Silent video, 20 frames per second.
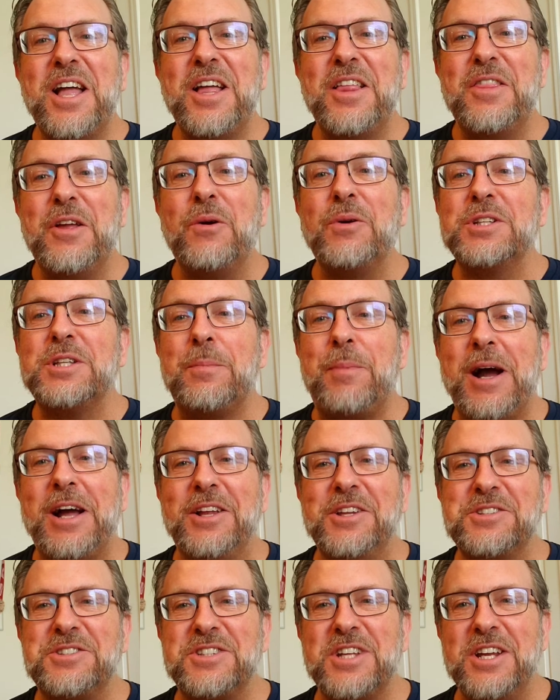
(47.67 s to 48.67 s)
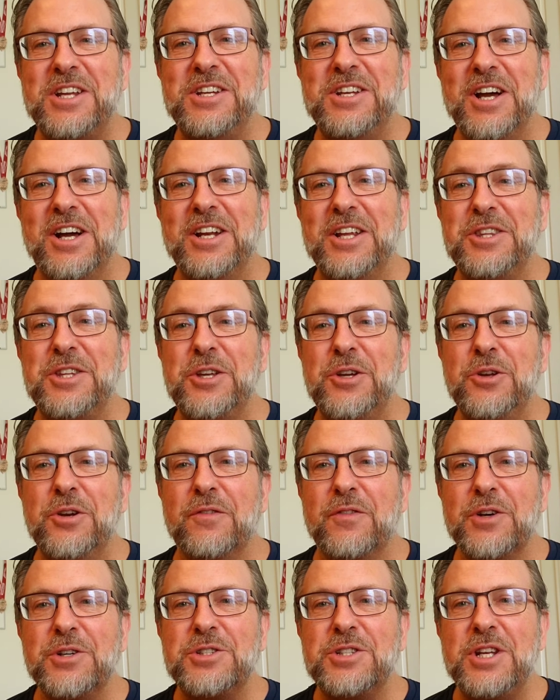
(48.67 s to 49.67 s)
There was a pilot study done at the
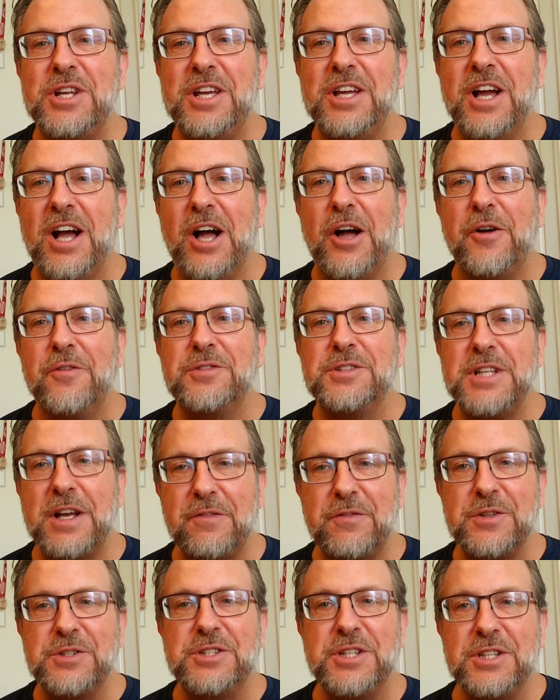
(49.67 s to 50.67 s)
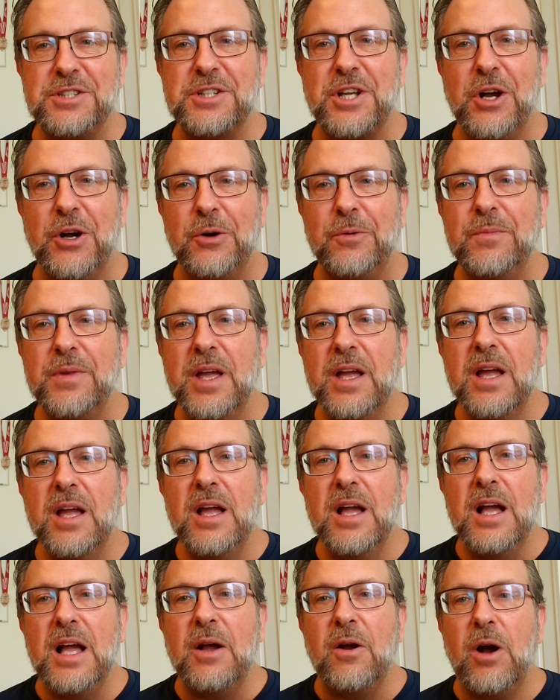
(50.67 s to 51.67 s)
University of San Francisco
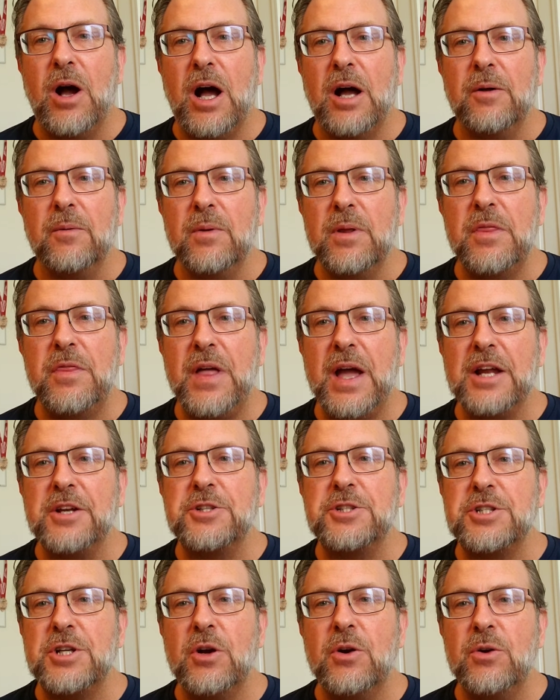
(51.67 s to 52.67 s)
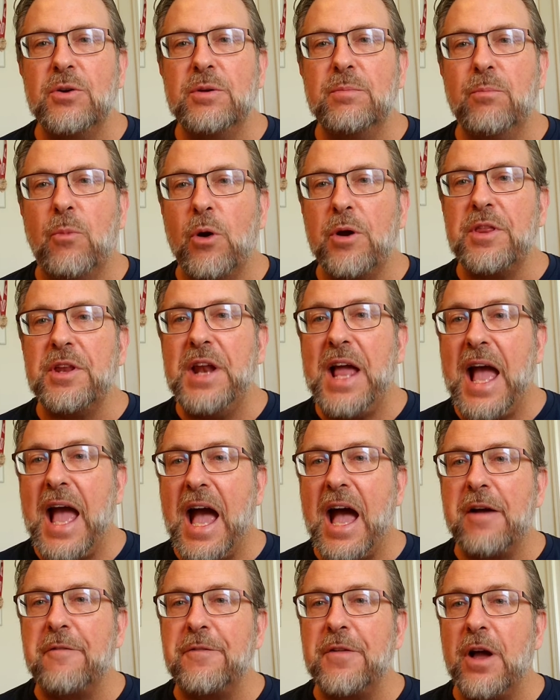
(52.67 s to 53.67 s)
that showed more than
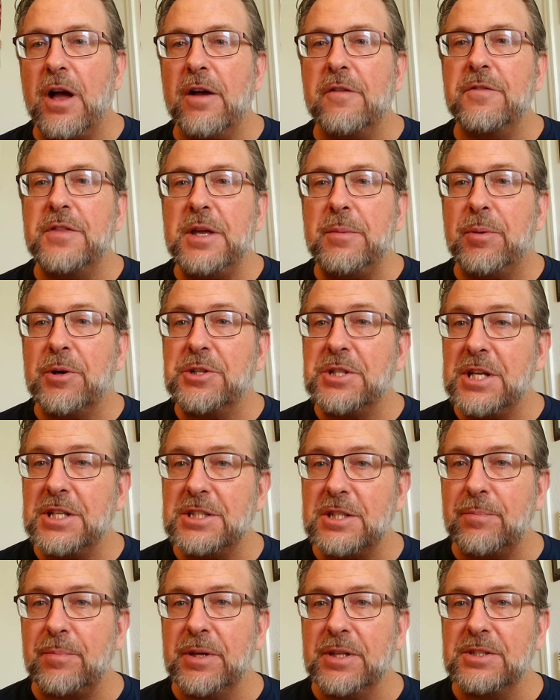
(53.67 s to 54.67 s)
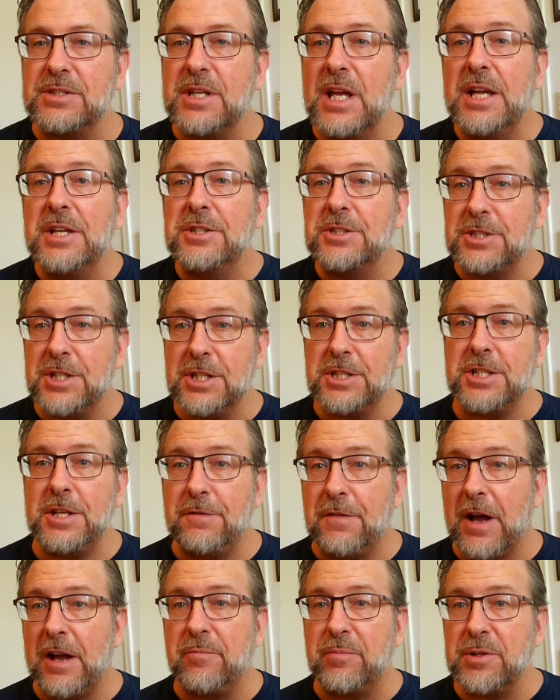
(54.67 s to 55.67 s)
half of the participants,
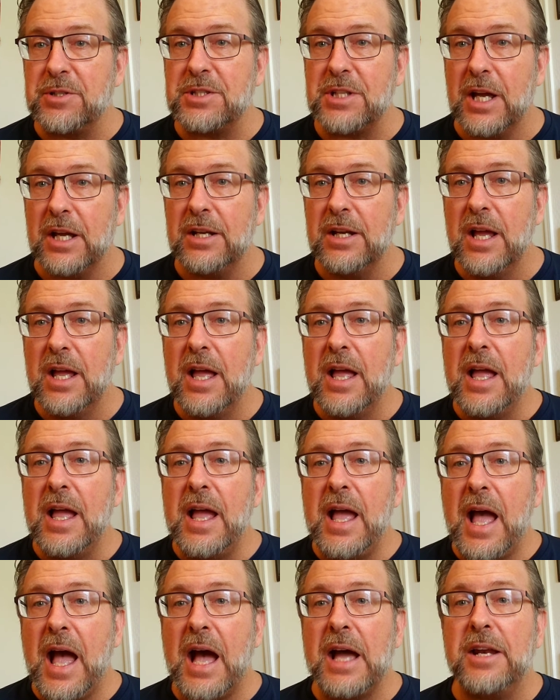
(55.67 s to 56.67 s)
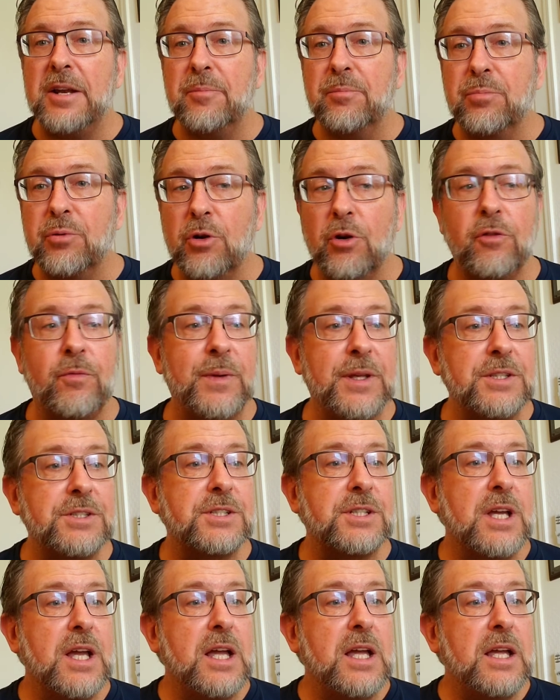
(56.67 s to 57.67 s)
65%, had
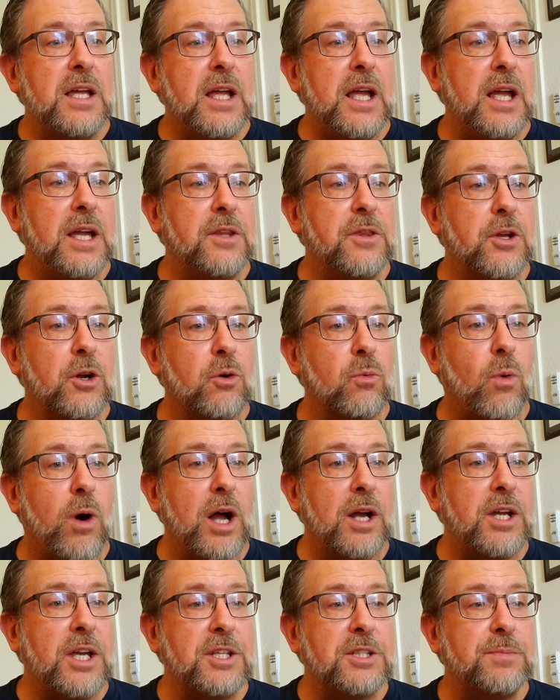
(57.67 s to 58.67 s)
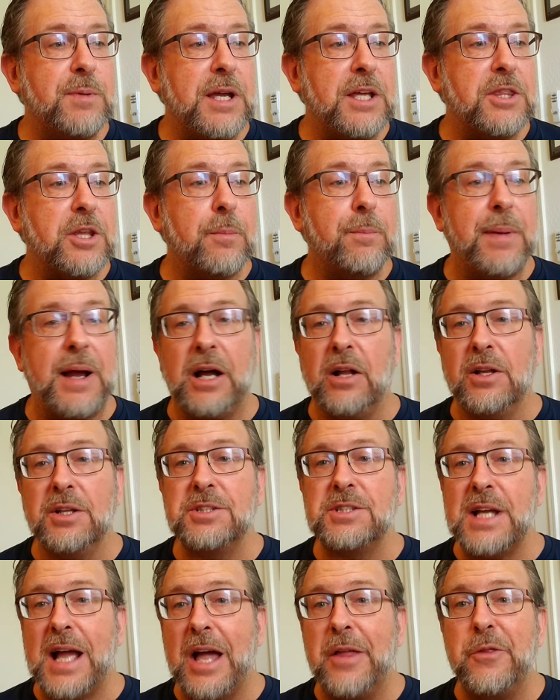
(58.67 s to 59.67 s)
improvements in their walking speed, their
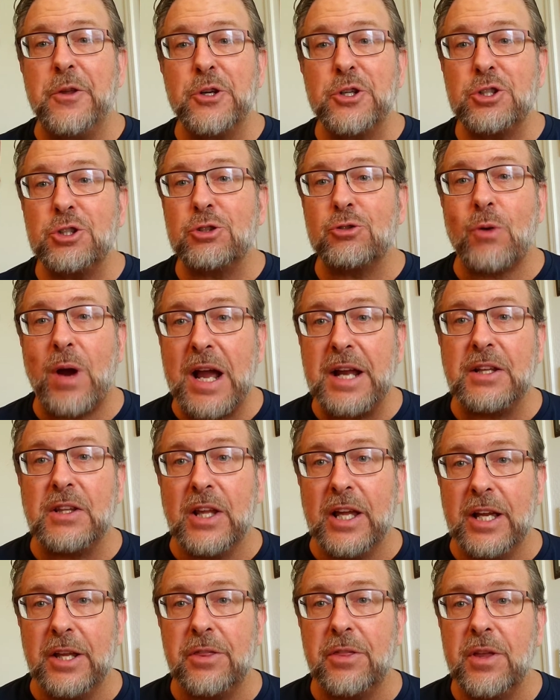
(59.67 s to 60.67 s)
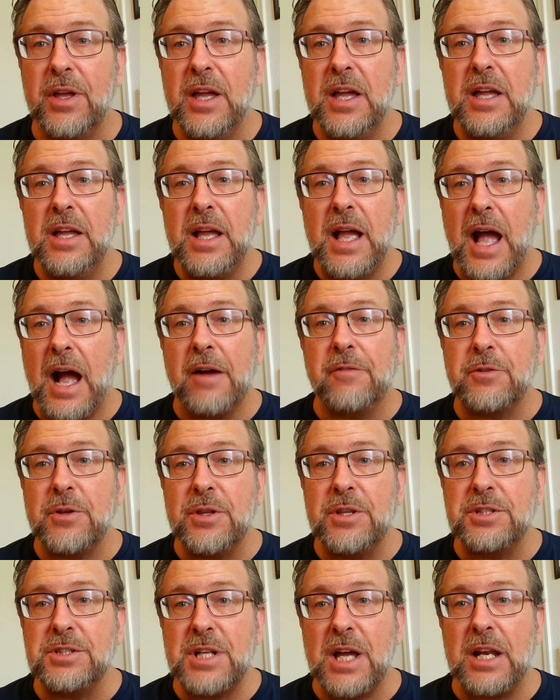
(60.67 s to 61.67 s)
balance, and their stride length after
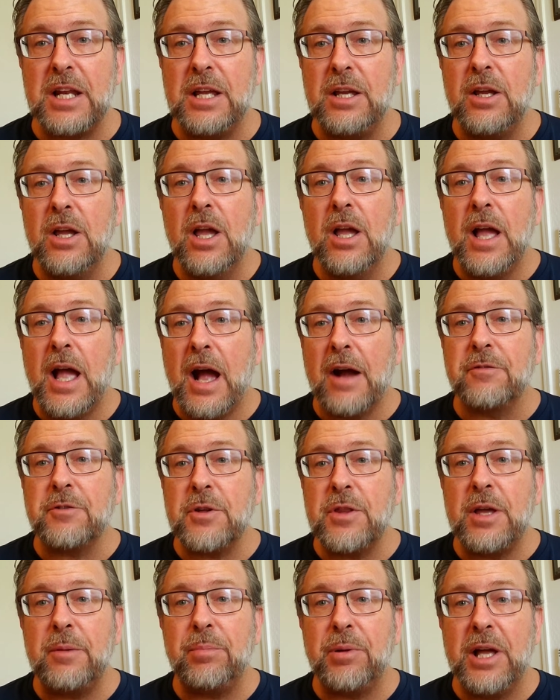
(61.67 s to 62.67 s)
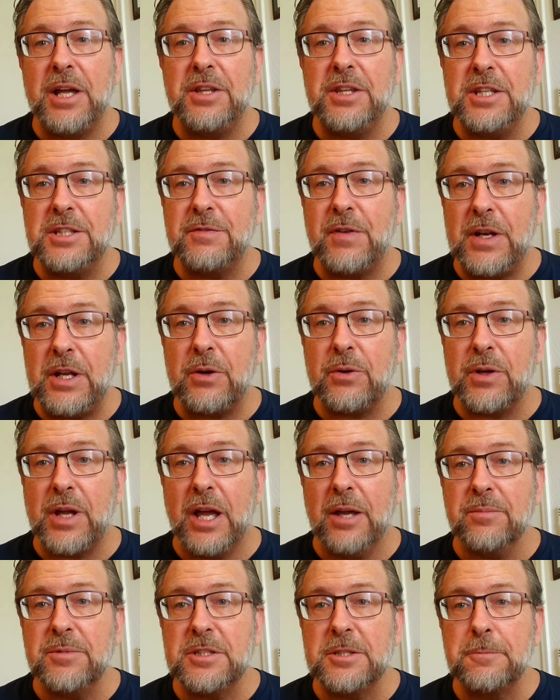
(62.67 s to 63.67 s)
the study, after they played these video
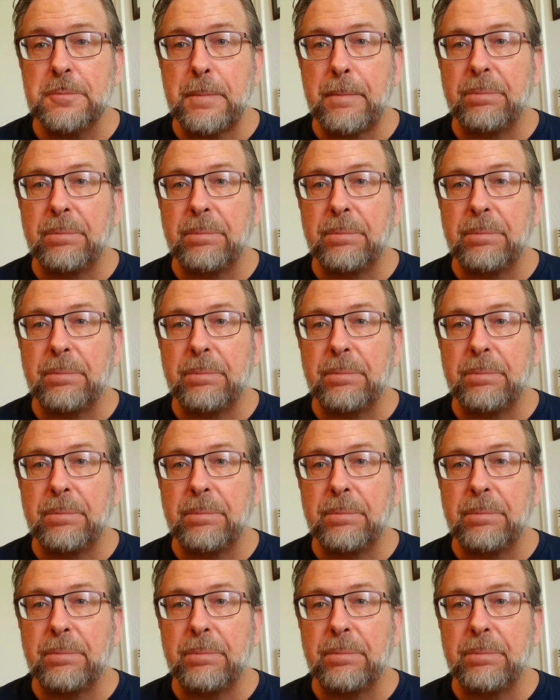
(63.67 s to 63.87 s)
games.